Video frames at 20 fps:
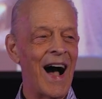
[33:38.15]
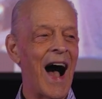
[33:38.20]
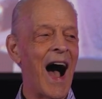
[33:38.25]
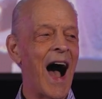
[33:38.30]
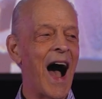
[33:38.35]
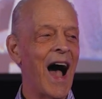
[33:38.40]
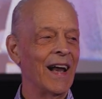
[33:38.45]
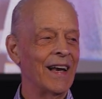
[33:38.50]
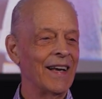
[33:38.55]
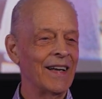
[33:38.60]

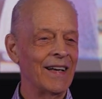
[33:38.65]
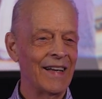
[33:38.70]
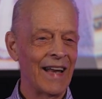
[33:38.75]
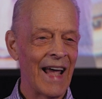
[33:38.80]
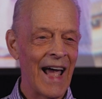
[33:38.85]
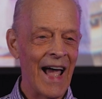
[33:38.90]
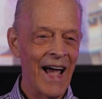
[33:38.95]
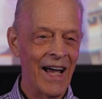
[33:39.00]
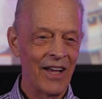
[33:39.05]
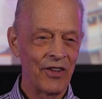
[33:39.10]
I
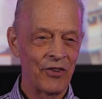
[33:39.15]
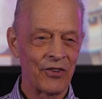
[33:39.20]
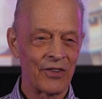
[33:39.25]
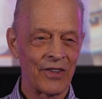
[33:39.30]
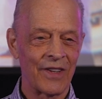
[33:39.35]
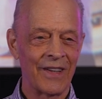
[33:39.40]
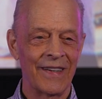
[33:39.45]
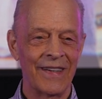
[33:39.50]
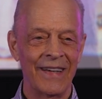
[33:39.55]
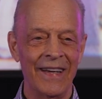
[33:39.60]
didn't
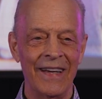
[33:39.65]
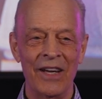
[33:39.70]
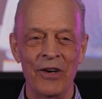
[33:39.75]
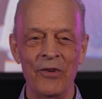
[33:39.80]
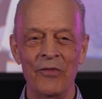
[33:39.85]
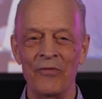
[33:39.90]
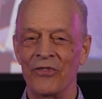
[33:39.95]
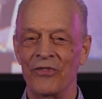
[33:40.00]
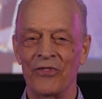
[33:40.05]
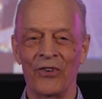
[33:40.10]
ask
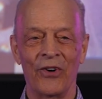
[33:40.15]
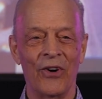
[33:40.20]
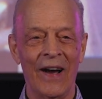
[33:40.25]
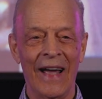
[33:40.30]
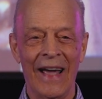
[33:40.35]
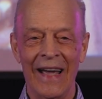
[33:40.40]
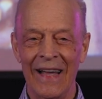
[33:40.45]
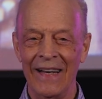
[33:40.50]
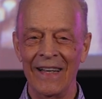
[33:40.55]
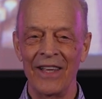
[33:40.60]
Him for
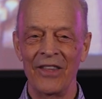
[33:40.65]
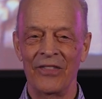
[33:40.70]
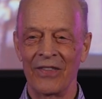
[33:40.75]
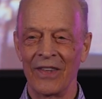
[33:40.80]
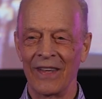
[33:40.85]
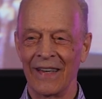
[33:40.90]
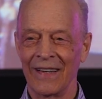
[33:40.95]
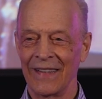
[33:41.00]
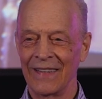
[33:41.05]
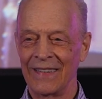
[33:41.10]

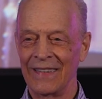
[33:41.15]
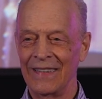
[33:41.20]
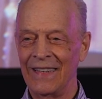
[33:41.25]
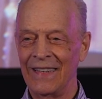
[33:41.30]
anything,